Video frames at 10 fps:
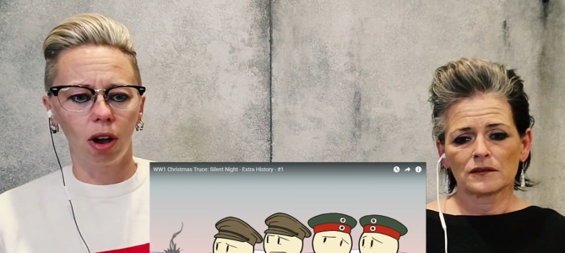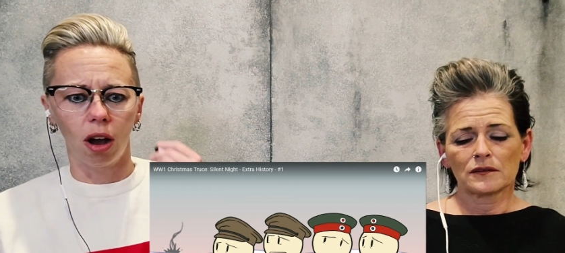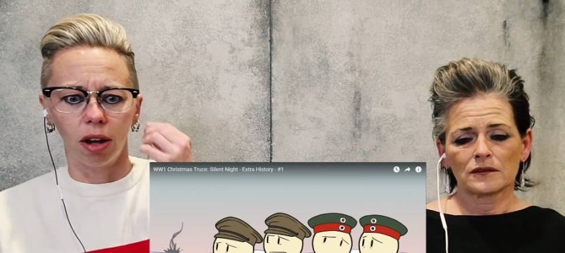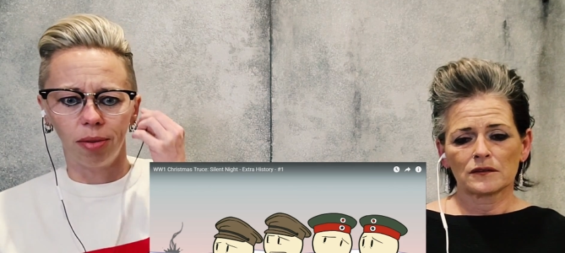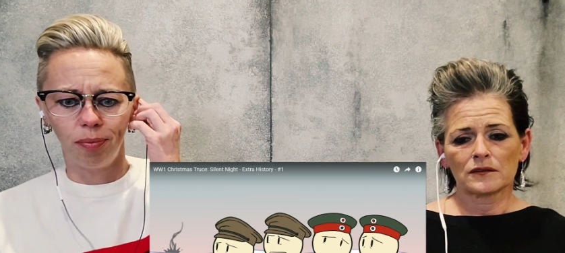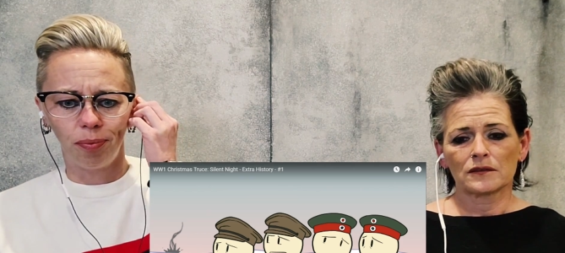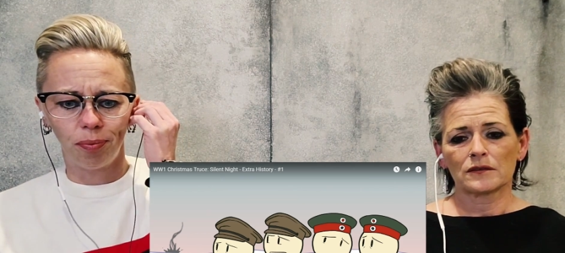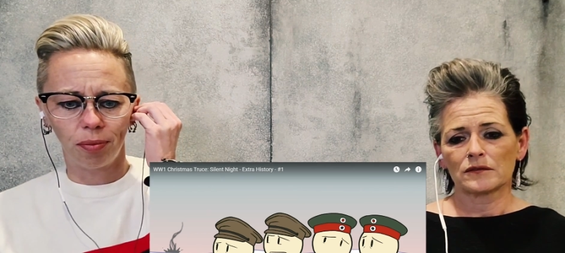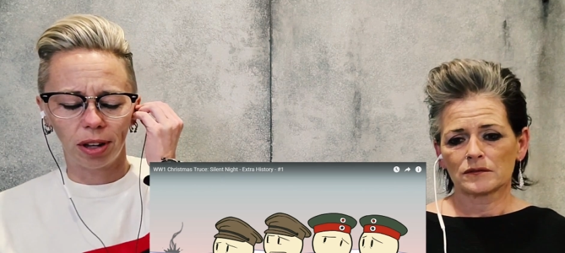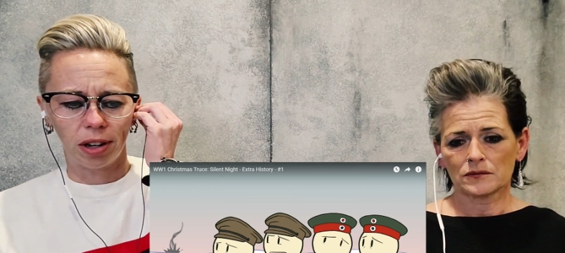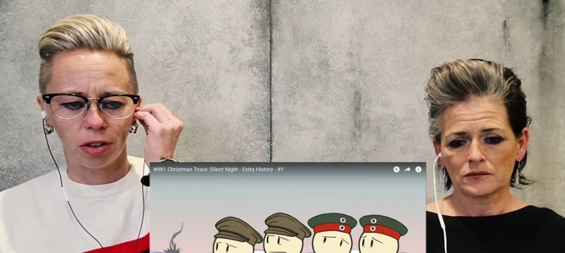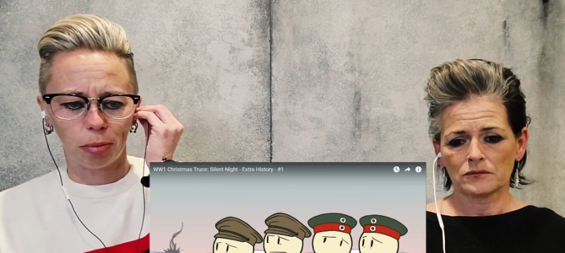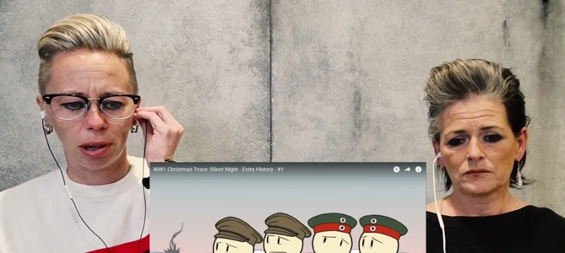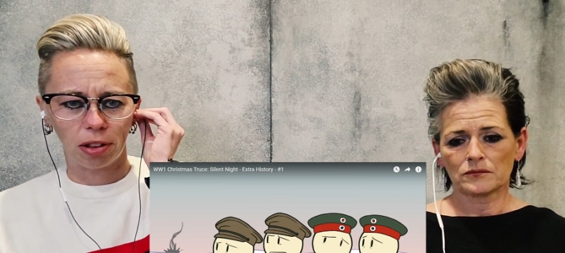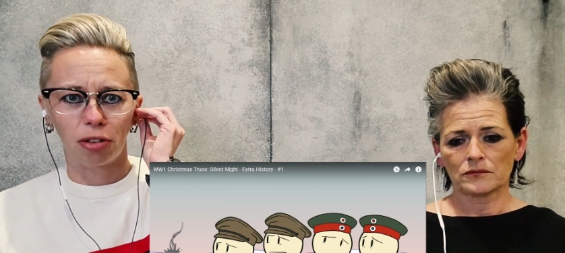Speaker 1: Uh, I didn't
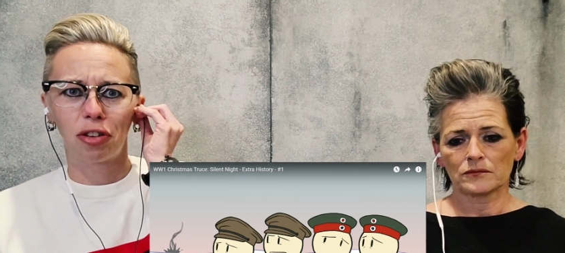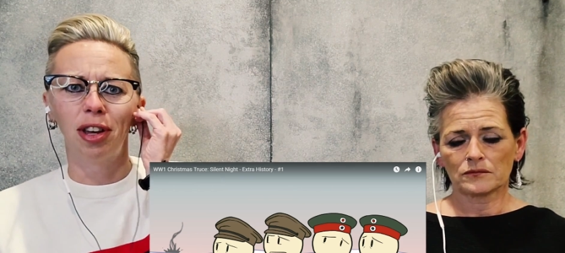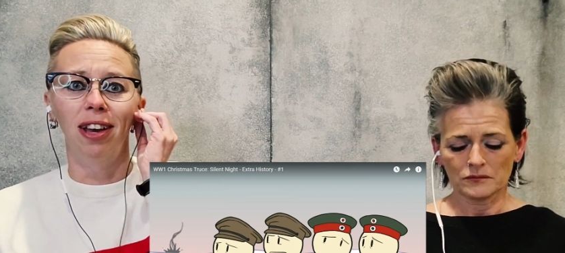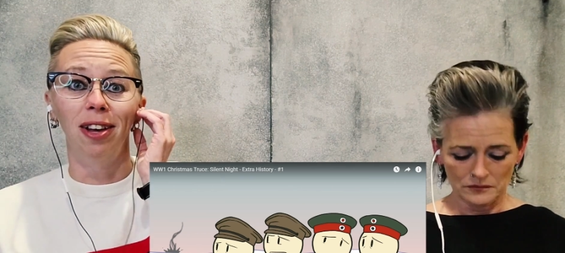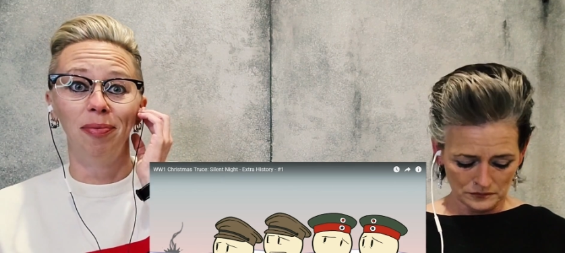expect this.